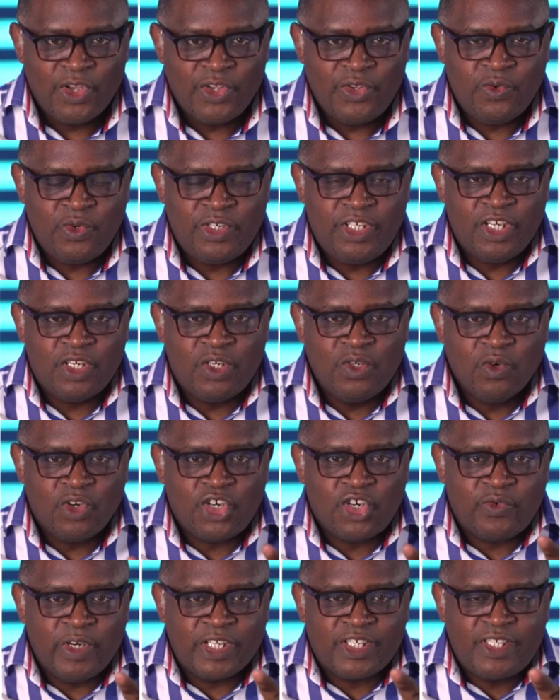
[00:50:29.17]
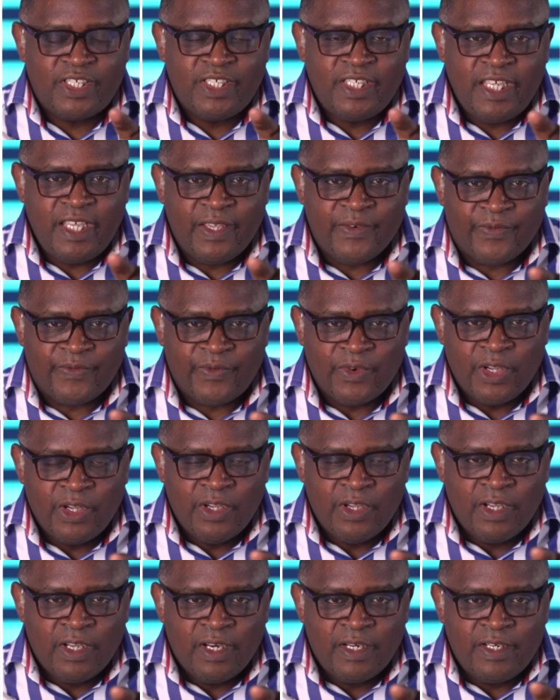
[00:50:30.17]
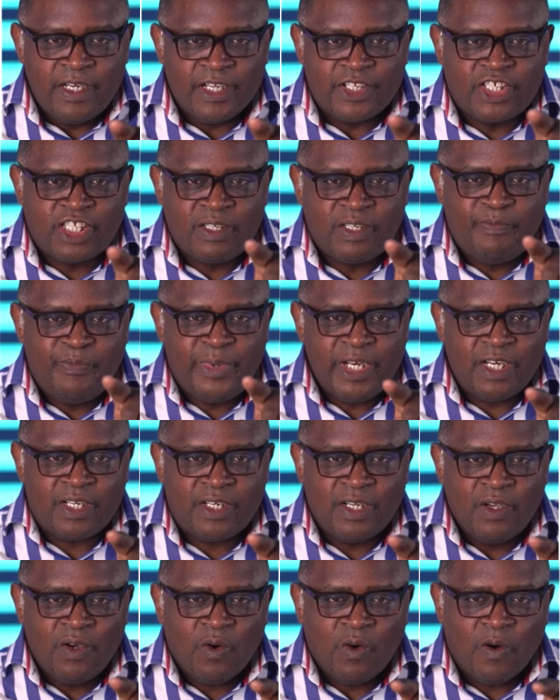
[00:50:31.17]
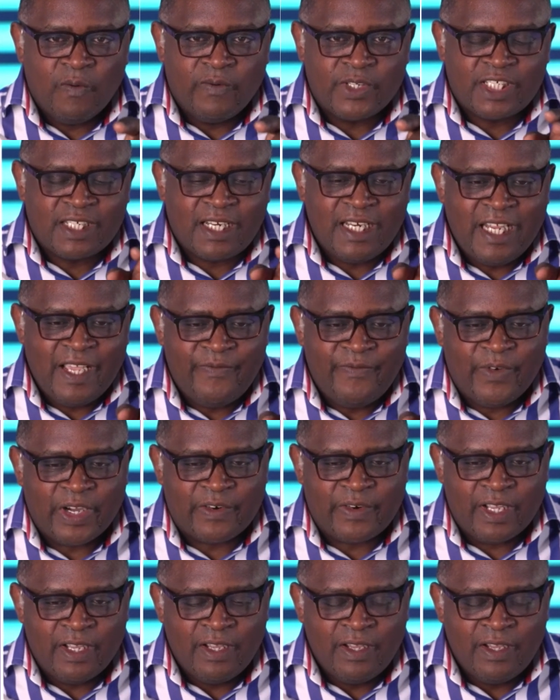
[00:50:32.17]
you did not receive the spirit of slavery.